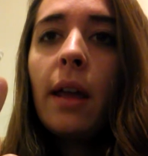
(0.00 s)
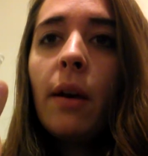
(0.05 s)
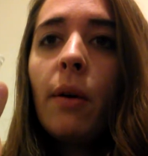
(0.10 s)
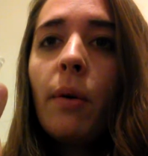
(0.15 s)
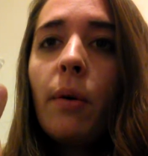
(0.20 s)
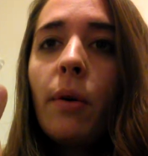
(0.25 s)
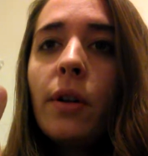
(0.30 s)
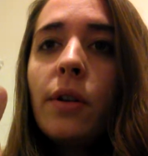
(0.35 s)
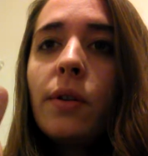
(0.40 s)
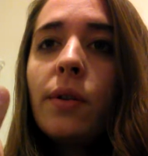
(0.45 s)

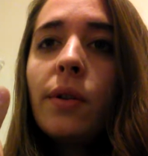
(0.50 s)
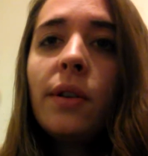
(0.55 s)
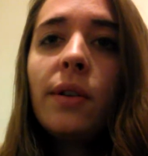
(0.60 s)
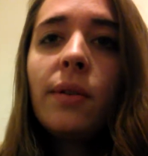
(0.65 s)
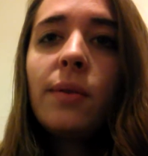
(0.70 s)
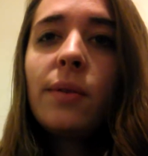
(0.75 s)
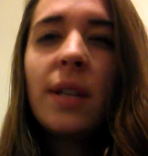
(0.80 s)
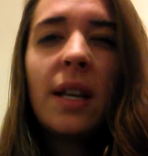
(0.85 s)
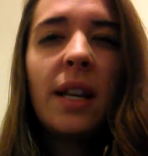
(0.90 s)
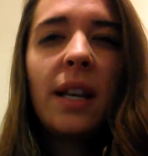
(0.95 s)
Or you can
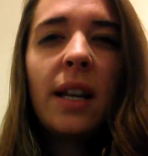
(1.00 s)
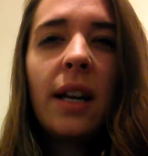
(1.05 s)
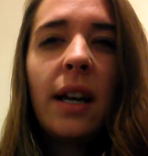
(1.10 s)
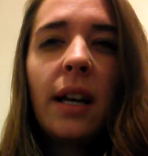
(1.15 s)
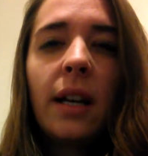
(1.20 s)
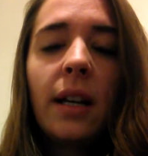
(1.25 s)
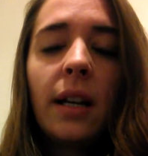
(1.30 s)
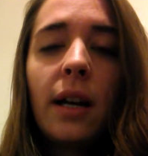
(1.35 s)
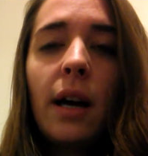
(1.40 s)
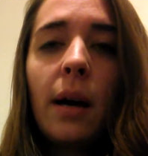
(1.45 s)
use any
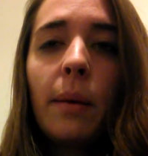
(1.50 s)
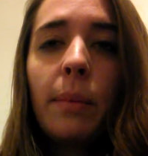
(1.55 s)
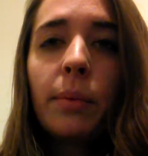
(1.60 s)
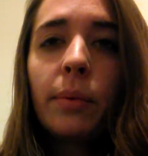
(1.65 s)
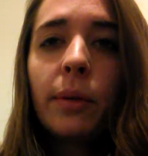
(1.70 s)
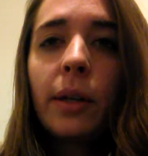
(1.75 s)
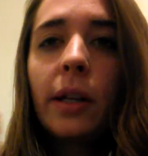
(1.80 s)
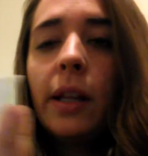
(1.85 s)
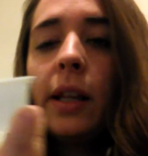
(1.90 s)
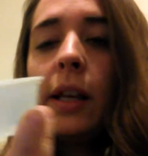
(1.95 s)
kind of cup,
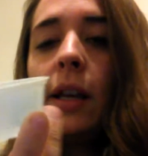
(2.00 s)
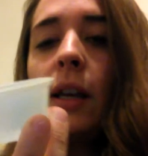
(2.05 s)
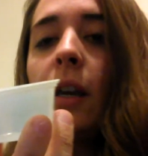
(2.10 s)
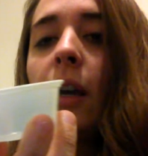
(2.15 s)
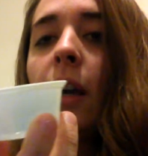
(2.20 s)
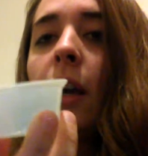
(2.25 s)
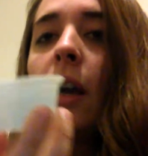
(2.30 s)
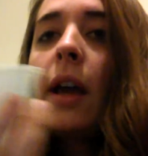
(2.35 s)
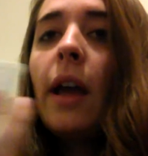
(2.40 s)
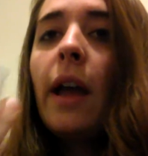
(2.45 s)
really.
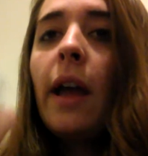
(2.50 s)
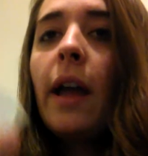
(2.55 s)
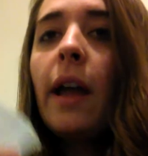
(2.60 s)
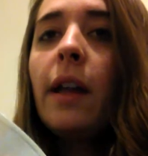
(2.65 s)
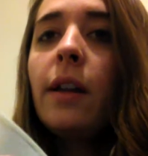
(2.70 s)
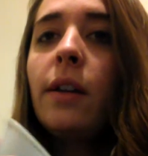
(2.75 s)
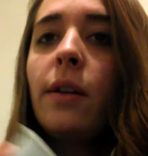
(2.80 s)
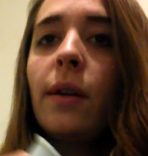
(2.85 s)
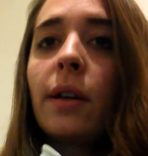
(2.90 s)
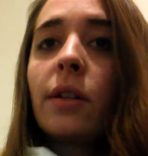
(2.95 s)

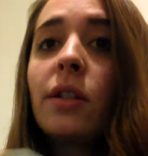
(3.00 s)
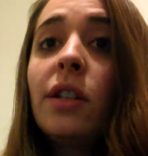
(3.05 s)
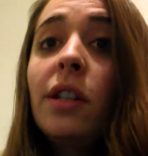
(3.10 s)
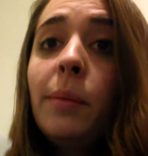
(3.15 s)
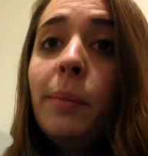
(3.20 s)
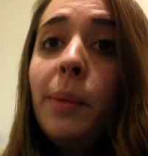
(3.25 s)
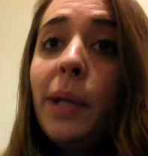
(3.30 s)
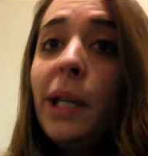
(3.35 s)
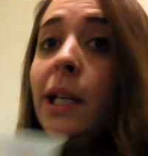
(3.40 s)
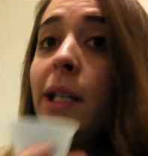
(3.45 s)
And you actually
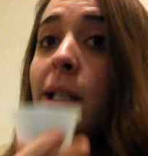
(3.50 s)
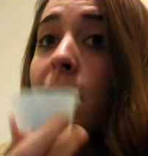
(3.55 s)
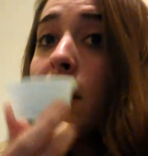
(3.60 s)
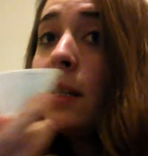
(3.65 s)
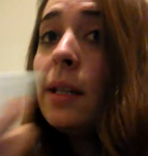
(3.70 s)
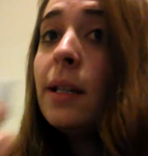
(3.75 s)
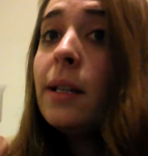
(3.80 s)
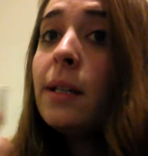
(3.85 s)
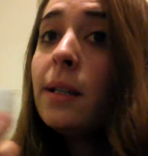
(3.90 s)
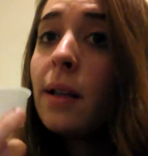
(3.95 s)
pee into
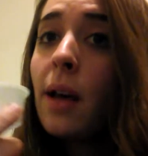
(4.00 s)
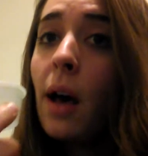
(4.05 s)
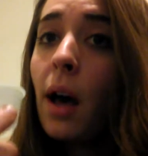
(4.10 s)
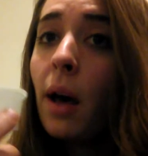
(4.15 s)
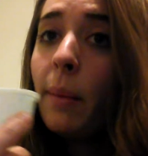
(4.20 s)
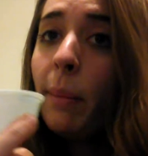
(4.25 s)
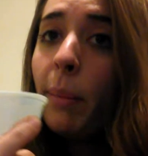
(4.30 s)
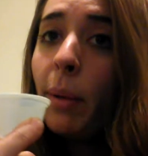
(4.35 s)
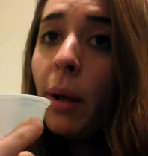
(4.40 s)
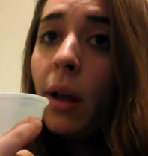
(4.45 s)
this
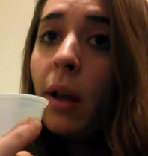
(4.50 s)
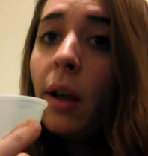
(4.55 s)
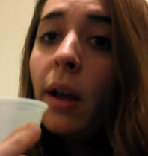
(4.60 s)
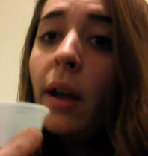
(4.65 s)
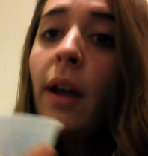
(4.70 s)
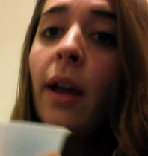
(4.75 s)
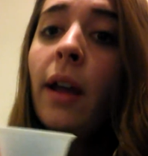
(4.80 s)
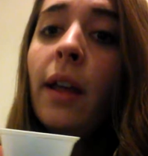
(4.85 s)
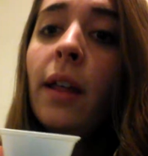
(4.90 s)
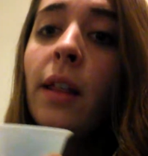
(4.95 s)
cup,
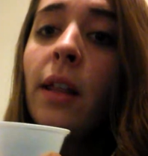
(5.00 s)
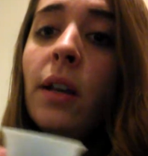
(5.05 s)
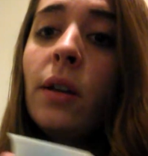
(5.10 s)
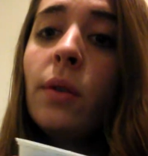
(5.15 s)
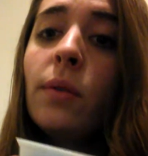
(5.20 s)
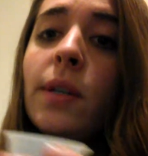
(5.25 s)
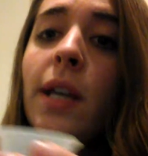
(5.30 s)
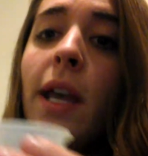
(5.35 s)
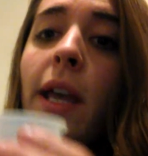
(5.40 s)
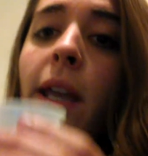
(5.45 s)
and then
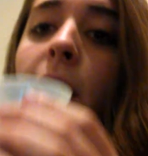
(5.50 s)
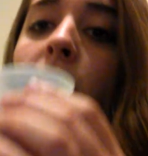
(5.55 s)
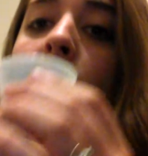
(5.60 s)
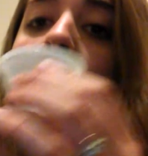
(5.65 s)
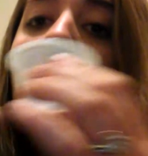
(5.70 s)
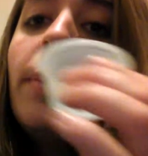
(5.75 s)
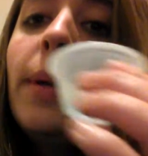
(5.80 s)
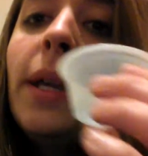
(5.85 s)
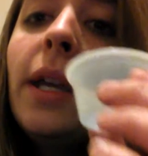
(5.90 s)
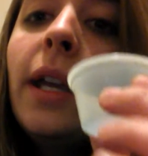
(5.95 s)
you take an
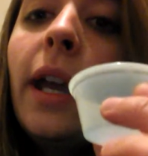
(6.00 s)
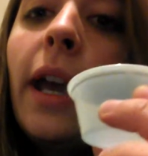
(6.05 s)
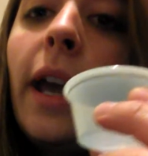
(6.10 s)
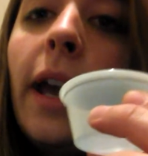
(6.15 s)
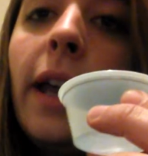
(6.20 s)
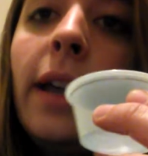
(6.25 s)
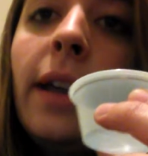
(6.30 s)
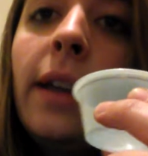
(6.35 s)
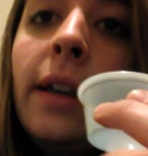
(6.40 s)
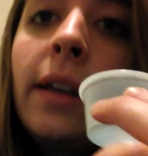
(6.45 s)

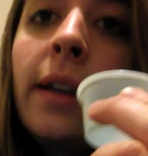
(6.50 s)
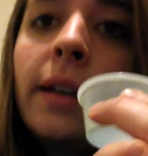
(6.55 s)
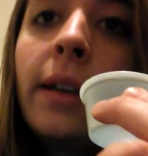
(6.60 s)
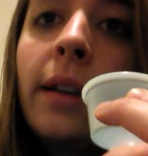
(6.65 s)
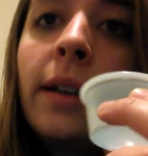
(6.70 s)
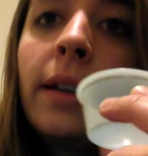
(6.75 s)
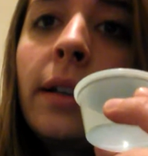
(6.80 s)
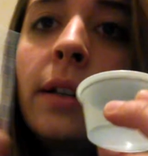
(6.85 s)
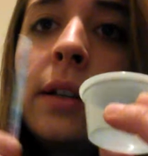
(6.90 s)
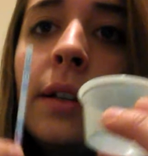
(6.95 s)
OPK,
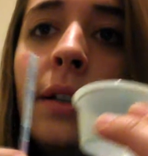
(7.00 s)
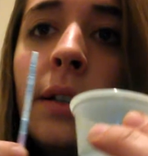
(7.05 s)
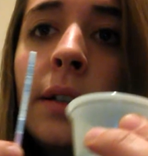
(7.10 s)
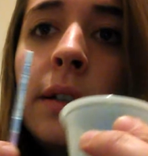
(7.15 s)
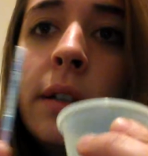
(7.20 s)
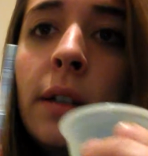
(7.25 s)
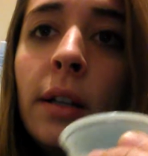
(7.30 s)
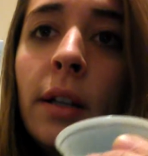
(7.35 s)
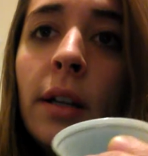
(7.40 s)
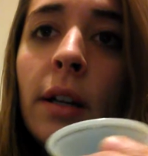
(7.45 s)

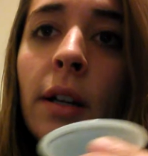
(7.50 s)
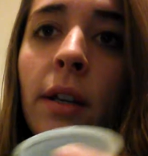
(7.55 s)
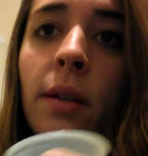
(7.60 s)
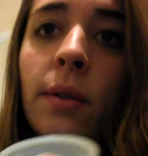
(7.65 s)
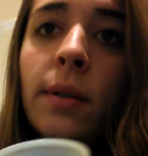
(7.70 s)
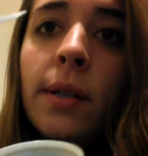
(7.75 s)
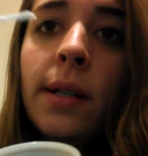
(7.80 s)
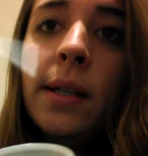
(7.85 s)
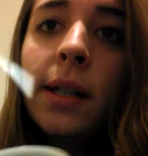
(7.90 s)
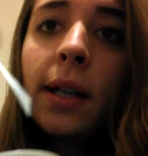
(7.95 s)

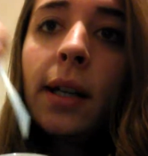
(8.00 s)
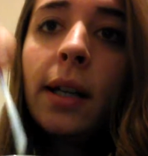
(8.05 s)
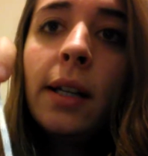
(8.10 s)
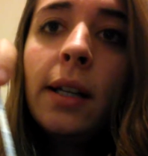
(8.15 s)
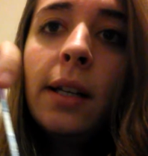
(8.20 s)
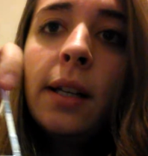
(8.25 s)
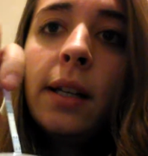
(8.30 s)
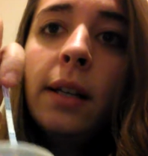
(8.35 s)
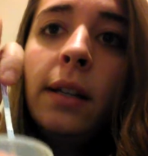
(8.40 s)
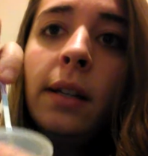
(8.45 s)
you stick it
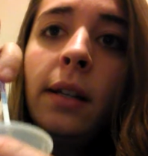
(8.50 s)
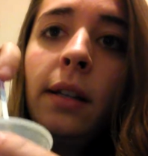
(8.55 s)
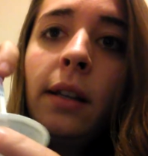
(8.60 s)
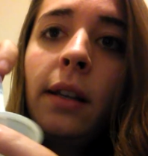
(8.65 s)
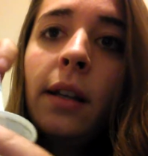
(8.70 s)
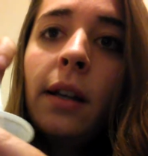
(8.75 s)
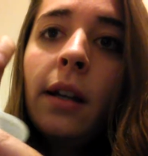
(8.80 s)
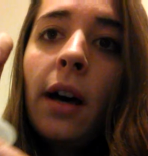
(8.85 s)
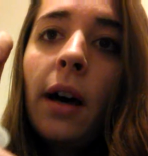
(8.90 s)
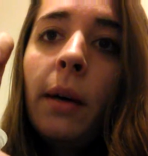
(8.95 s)
in
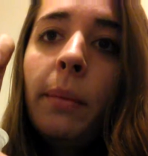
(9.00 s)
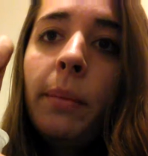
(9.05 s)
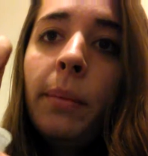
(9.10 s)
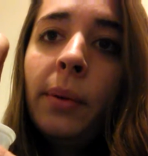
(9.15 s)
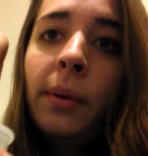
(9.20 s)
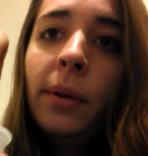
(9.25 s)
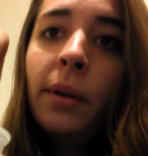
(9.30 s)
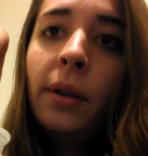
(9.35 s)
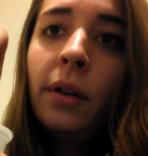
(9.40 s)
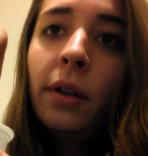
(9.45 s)
the cup
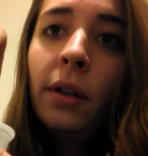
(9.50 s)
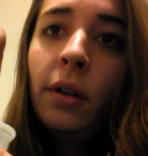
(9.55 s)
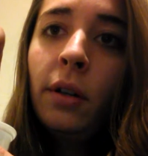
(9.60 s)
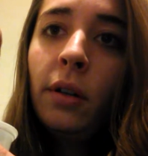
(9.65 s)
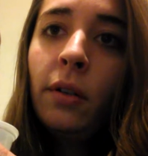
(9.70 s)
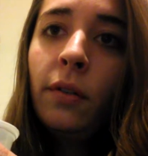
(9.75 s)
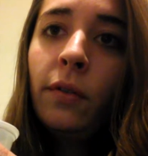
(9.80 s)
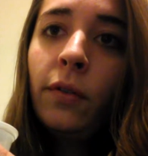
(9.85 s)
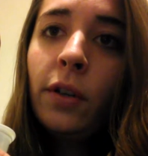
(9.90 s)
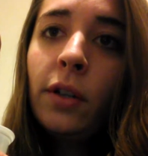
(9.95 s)

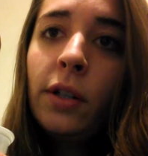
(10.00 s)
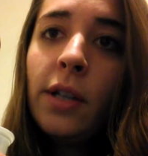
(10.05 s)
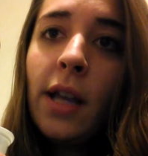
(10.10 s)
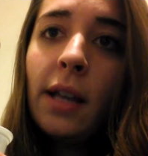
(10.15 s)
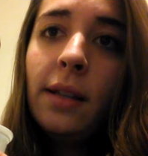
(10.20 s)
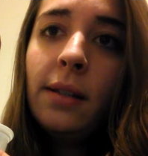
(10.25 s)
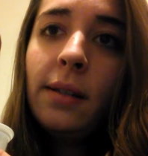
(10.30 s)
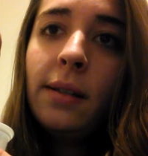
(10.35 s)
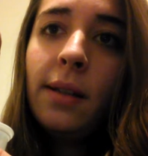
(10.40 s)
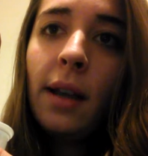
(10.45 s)
for
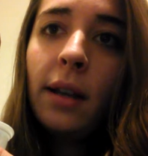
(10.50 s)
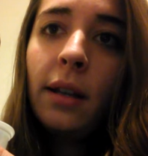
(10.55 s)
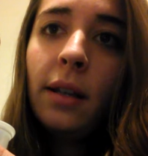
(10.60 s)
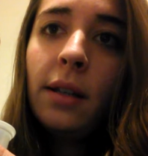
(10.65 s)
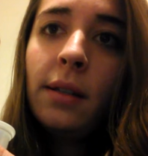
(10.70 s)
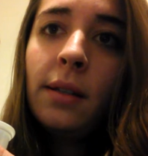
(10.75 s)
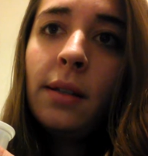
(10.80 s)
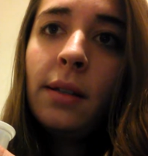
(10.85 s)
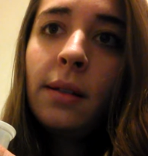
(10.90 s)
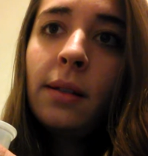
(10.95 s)
10
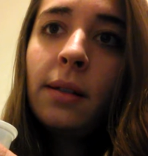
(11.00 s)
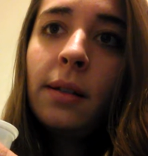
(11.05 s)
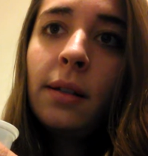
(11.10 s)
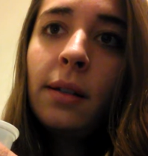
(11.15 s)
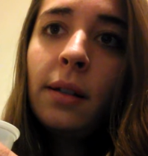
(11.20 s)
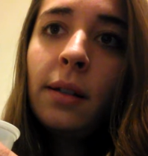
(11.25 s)
seconds,